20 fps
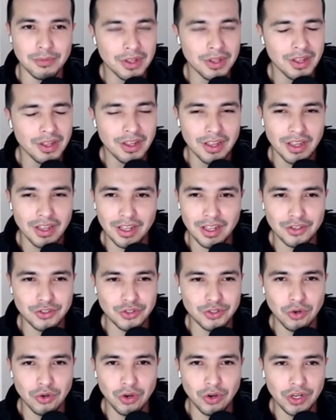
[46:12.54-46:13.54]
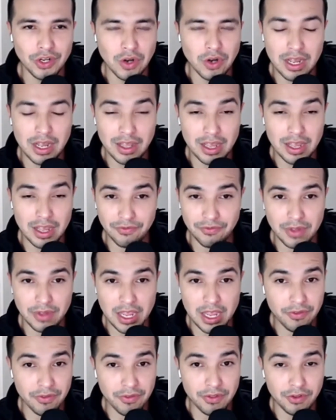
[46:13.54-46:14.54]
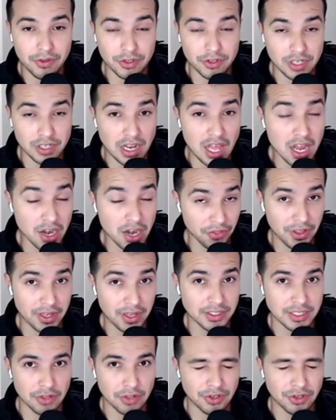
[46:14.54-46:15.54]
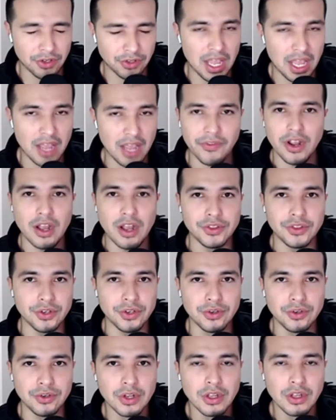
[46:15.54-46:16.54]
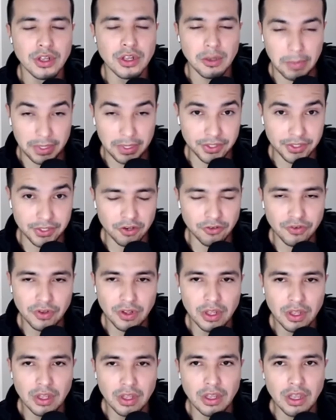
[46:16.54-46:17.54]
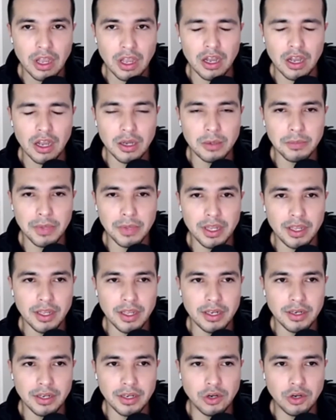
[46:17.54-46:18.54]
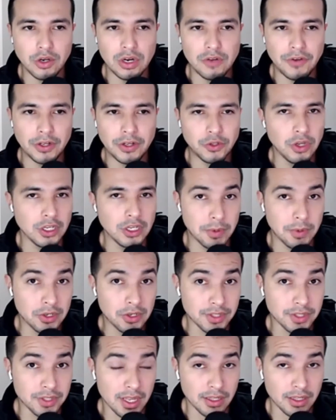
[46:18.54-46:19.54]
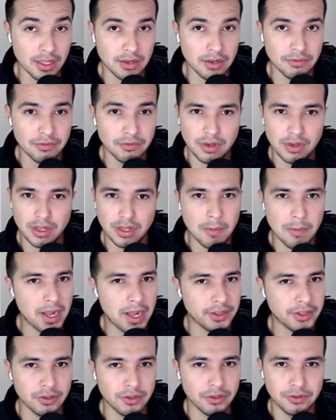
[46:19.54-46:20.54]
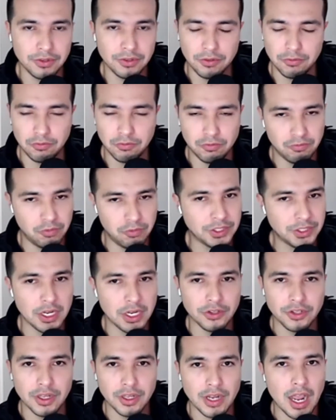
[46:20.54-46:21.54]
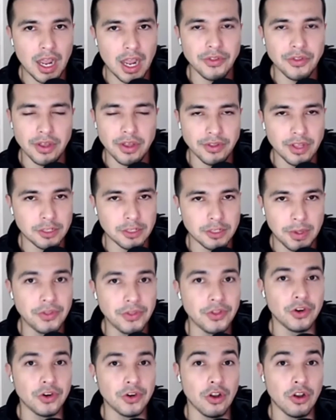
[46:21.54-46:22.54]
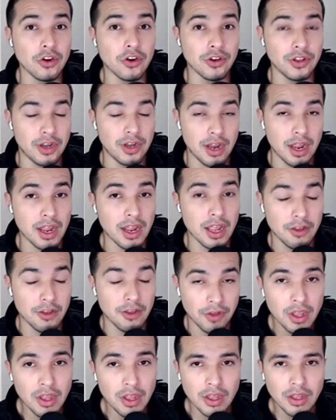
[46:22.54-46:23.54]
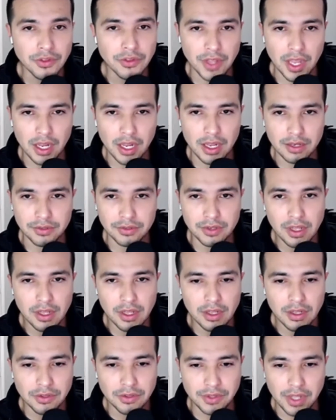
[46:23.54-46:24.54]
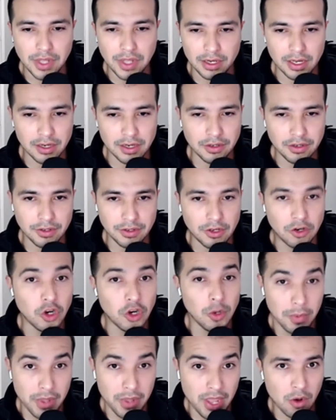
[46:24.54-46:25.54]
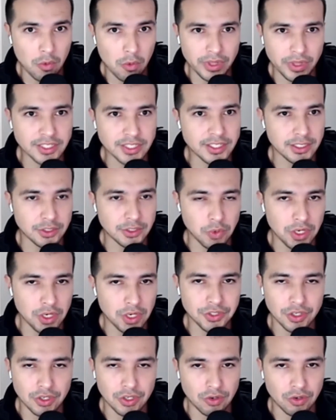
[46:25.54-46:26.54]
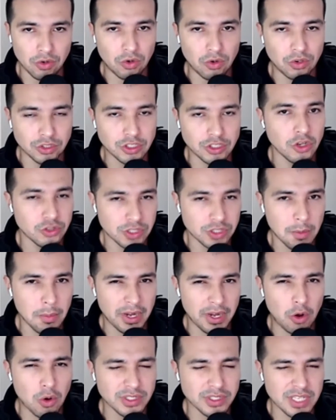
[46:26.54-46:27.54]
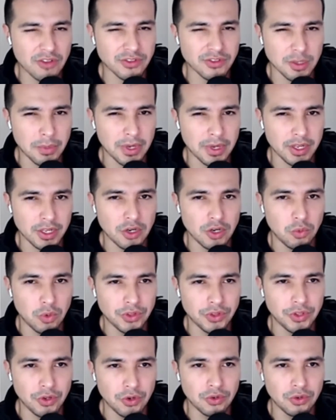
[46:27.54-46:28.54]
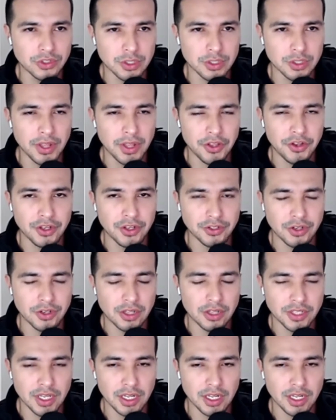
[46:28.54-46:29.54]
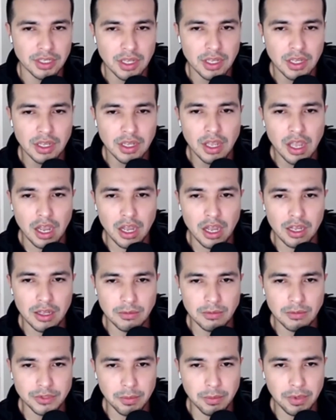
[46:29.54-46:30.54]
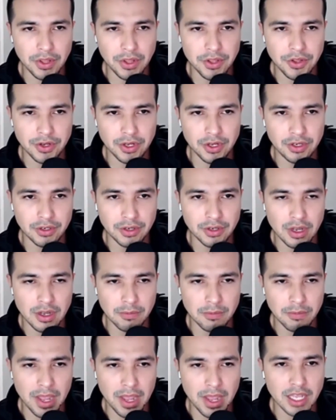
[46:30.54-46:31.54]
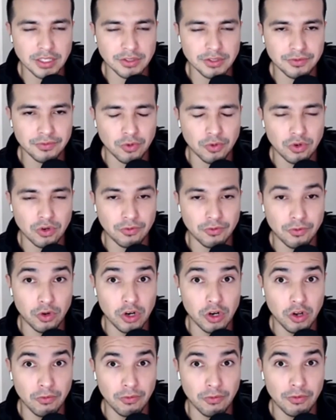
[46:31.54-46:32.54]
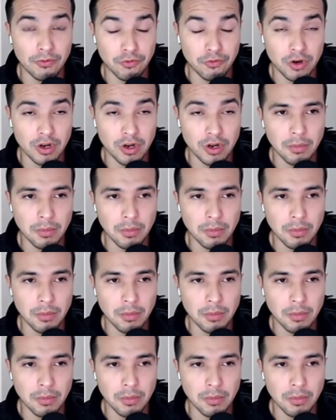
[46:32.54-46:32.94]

And so, I haven't, there's a lot of things out there that I haven't gone through myself. And if I do experience that, then I'm gonna have to, reach out to the guy that's been there longer than I have, that can, help me out with that situation, or somebody. Always have somebody, with you, somebody that you can contact, somebody that you can ask for help from,